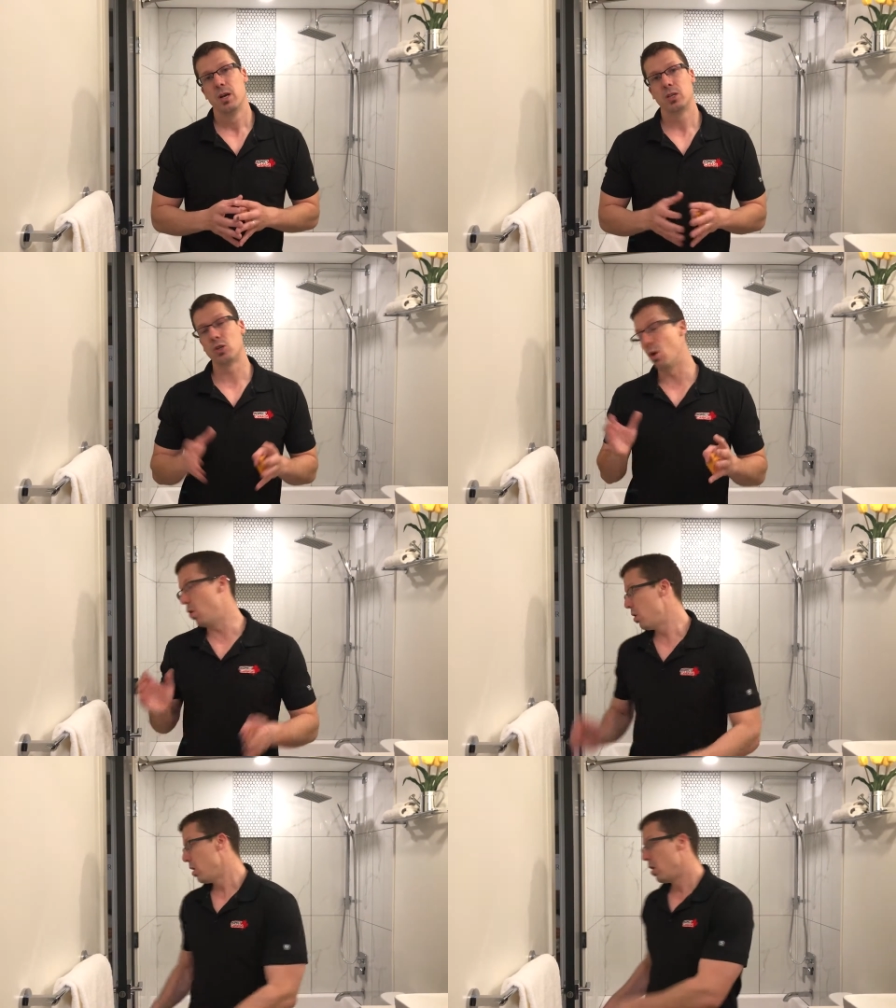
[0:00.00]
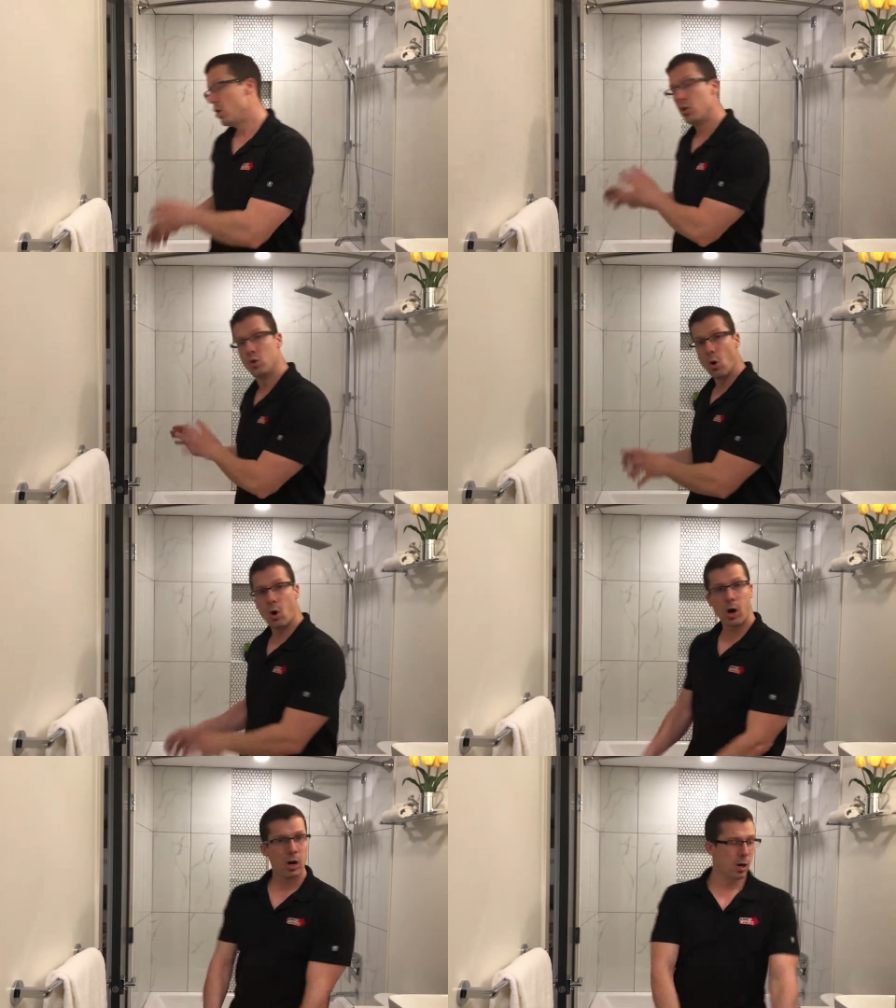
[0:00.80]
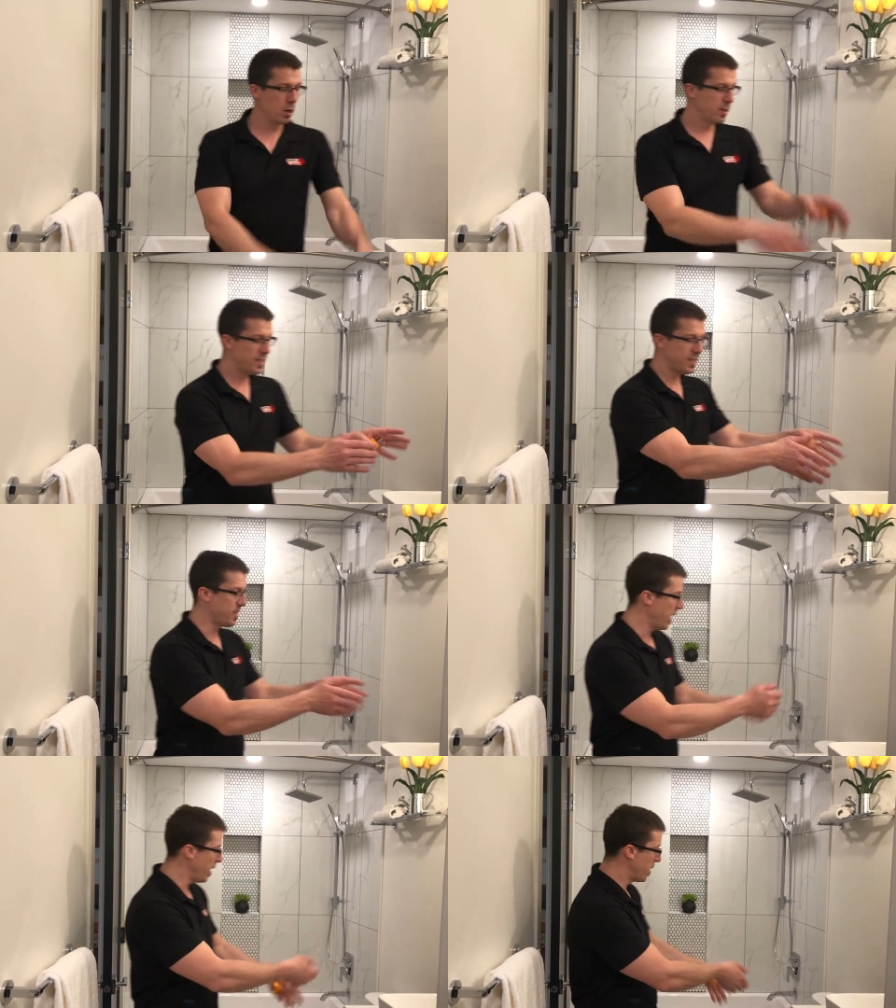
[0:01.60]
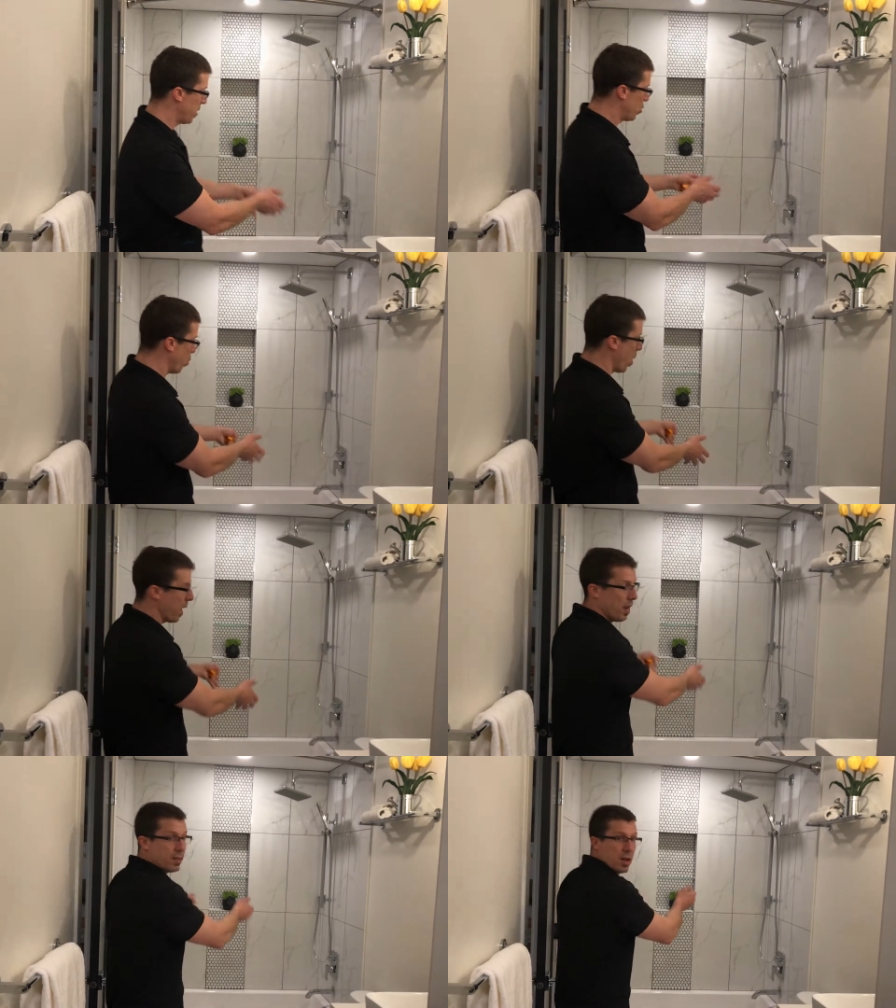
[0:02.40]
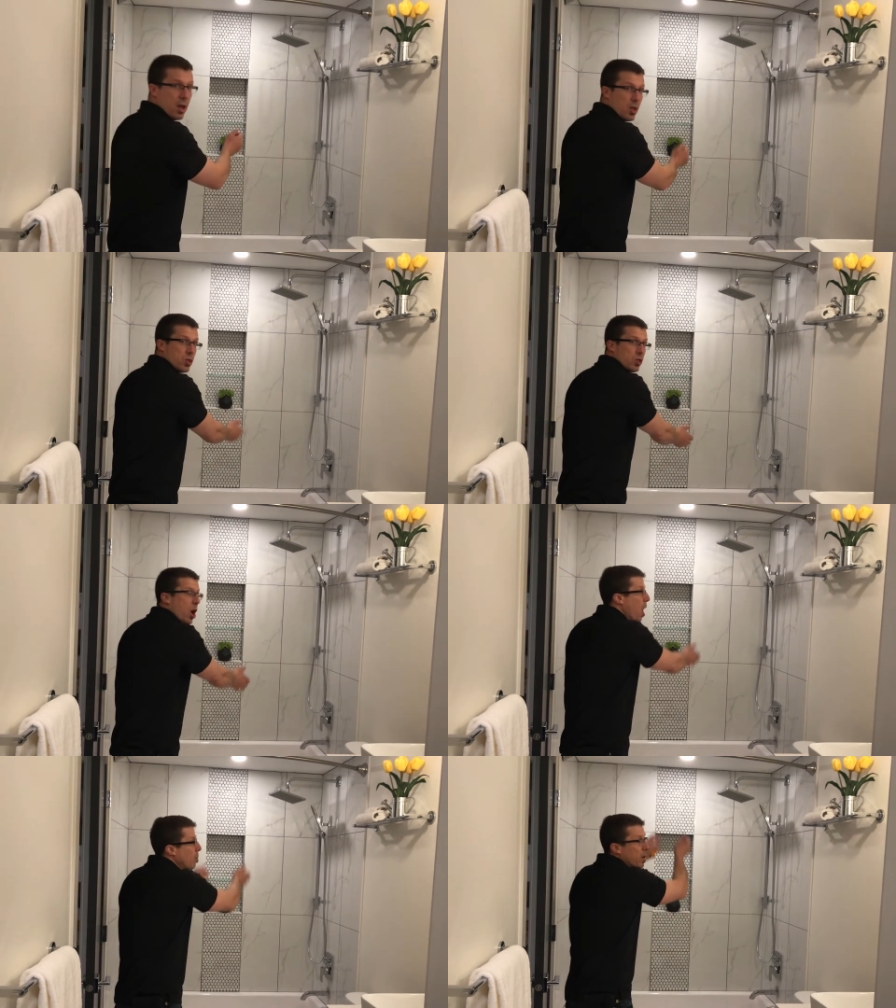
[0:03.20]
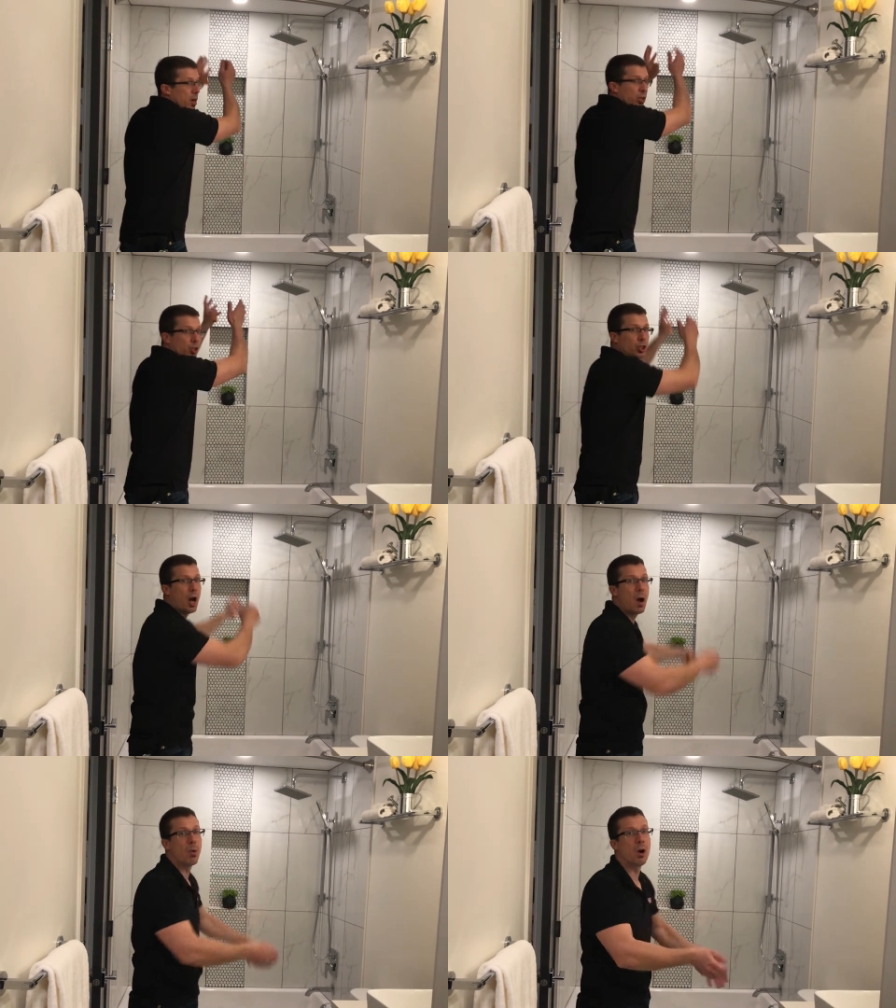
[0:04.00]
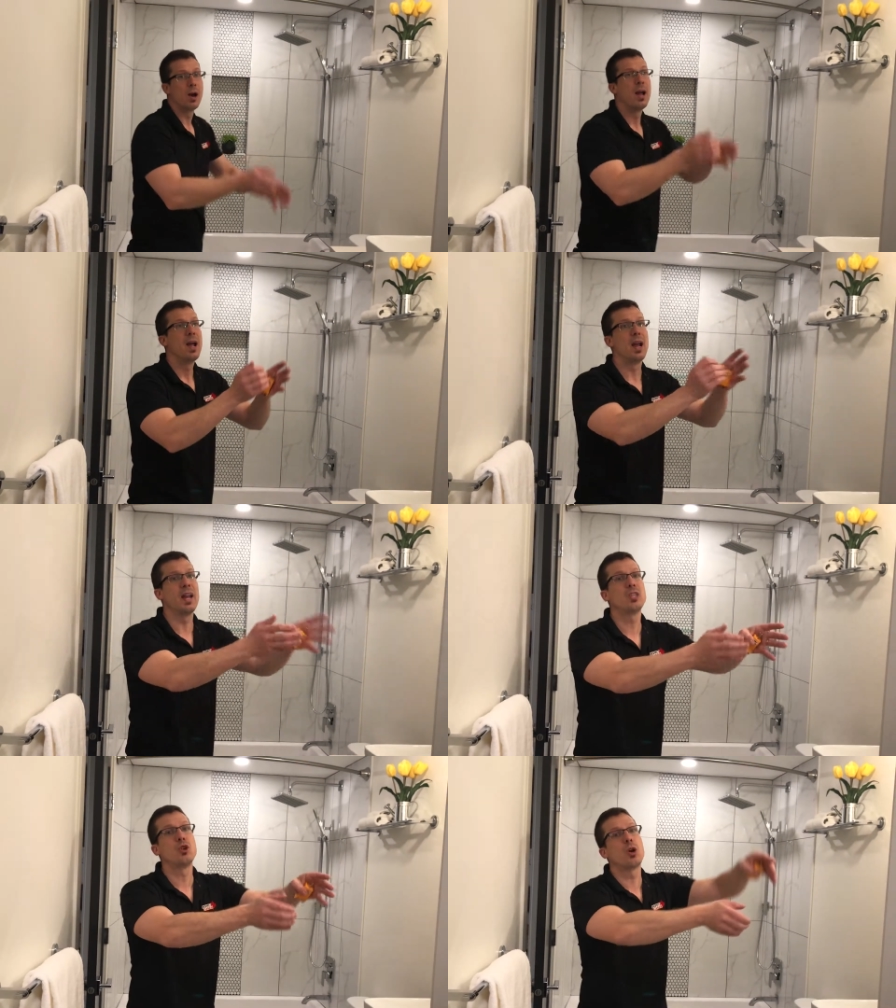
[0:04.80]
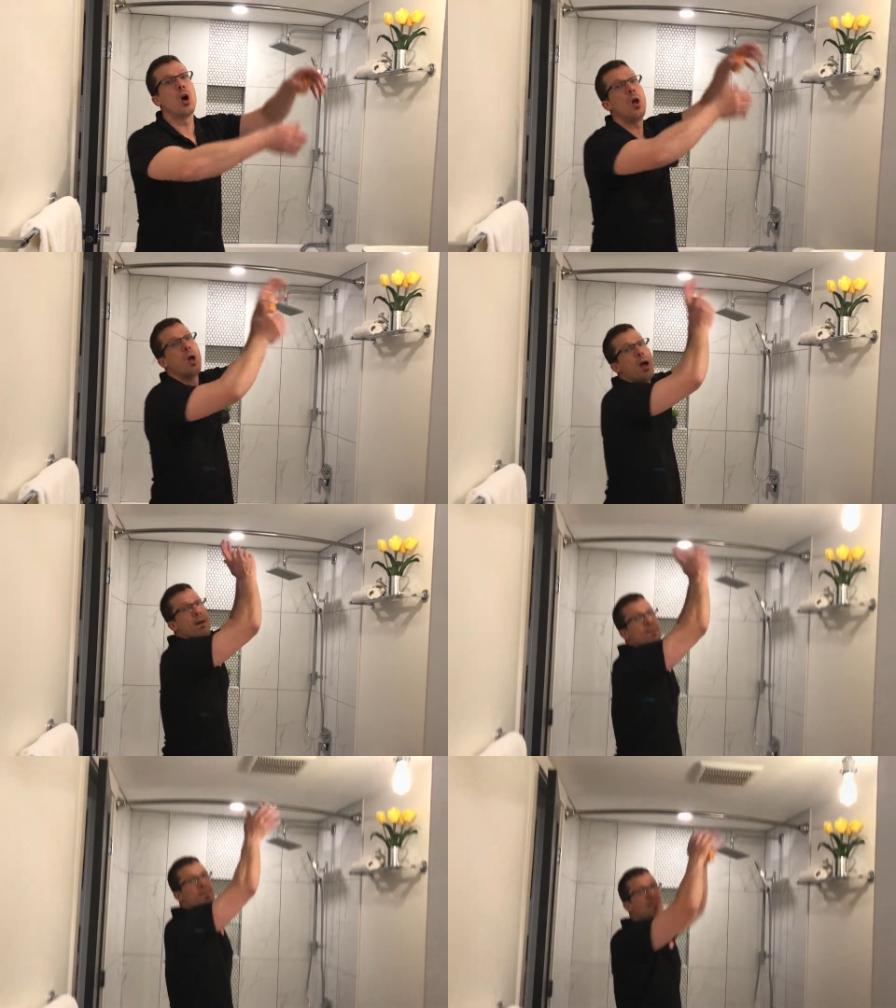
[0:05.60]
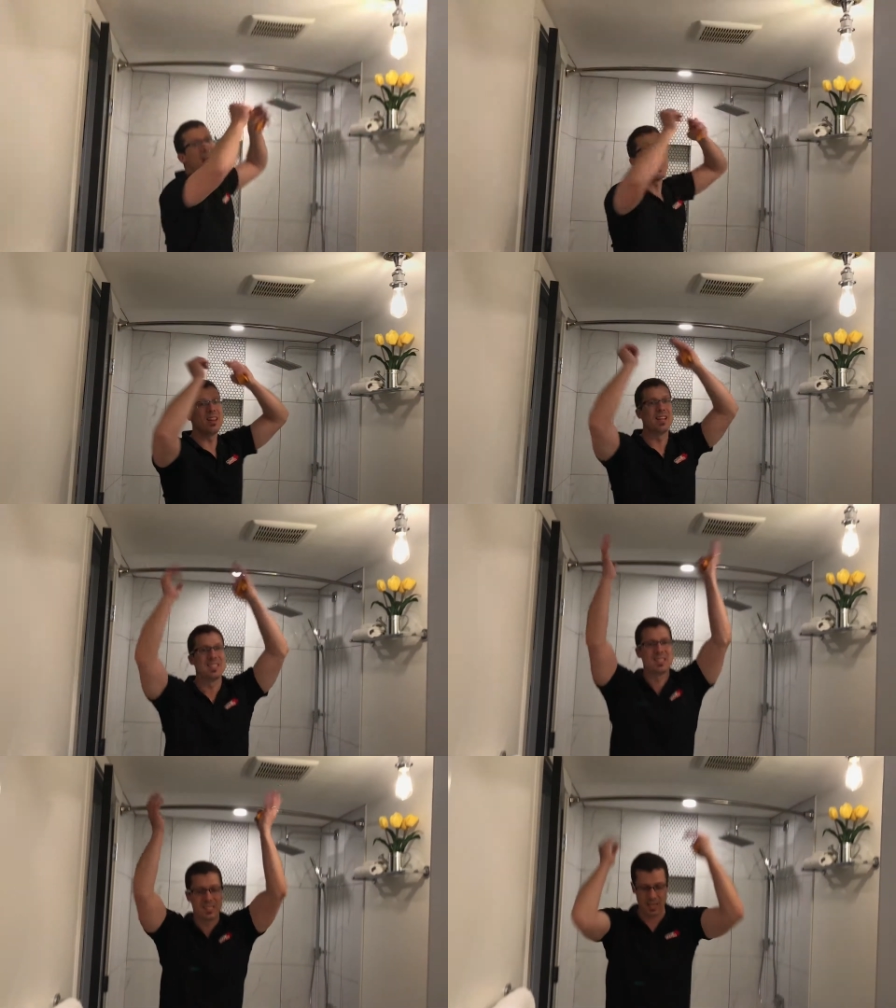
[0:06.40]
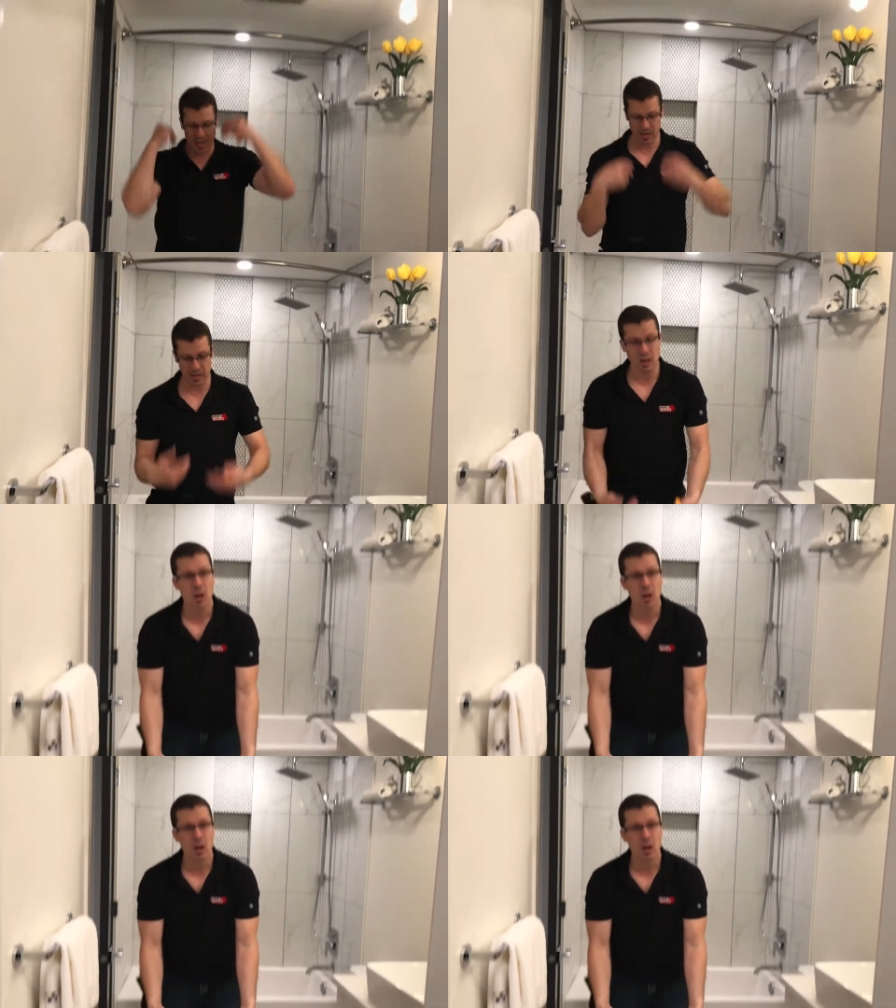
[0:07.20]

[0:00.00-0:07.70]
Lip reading: So door, sink, toilet, tub, shower, electrical, fan, ceiling,